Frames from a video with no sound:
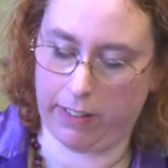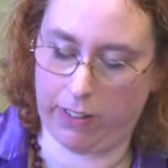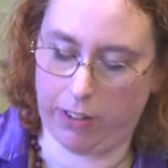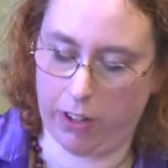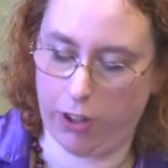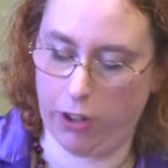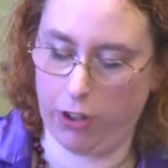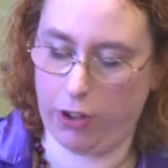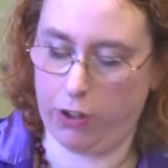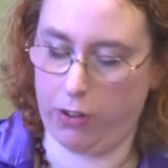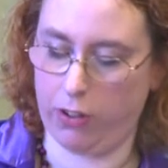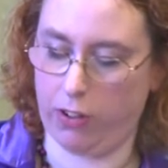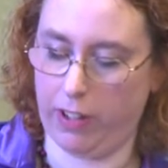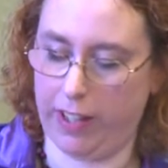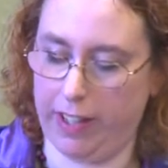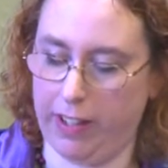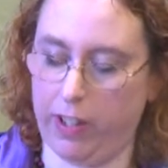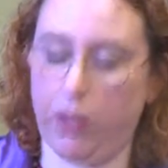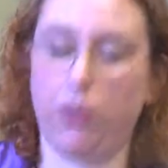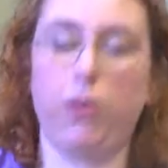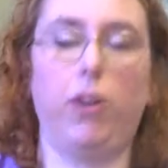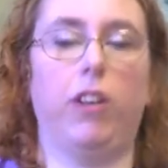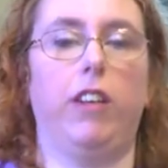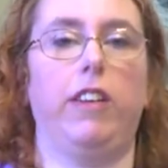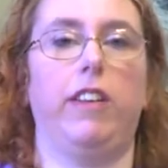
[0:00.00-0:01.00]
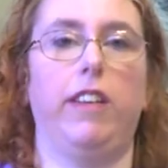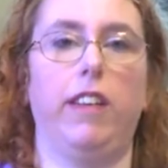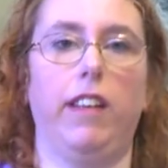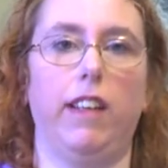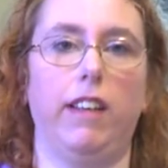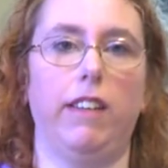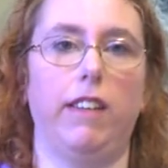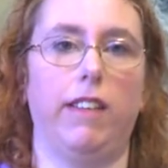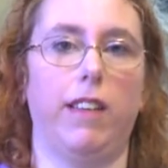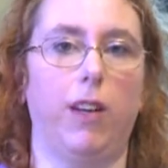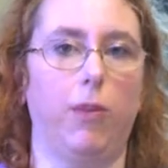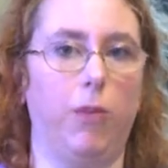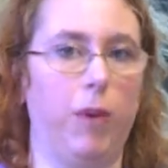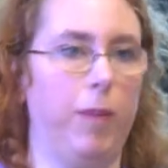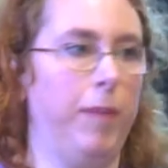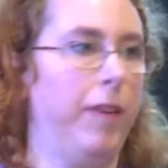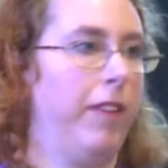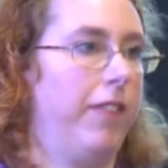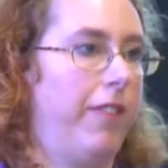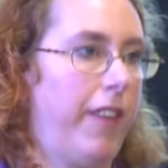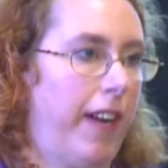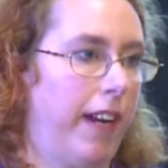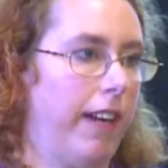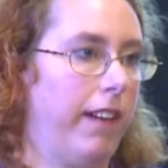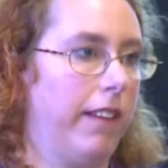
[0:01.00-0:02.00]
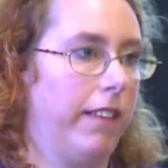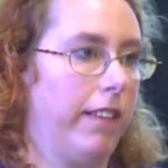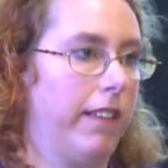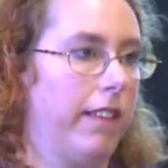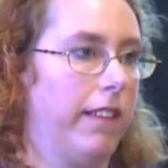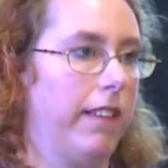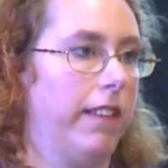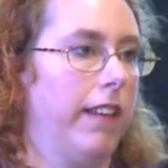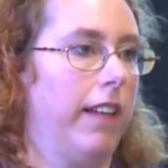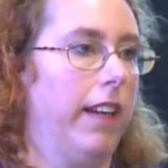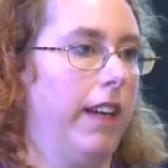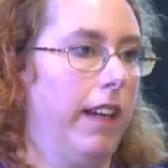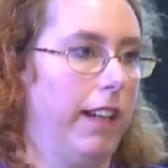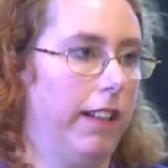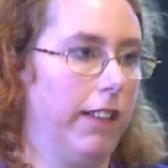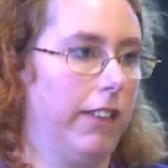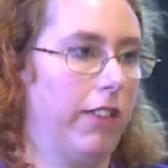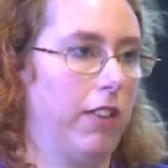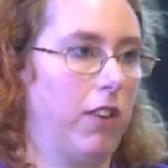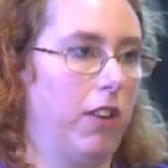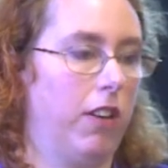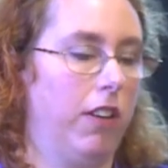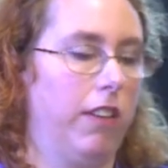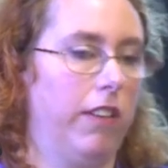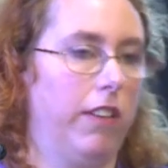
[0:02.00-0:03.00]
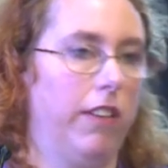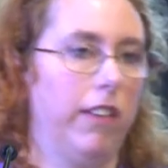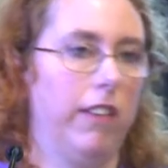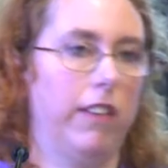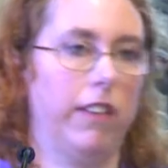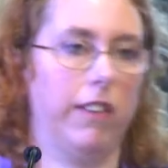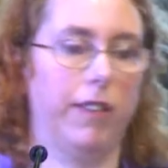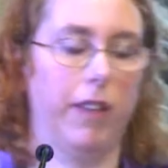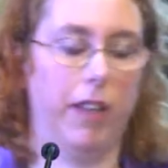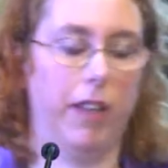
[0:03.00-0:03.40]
social inequalities that women face in Scotland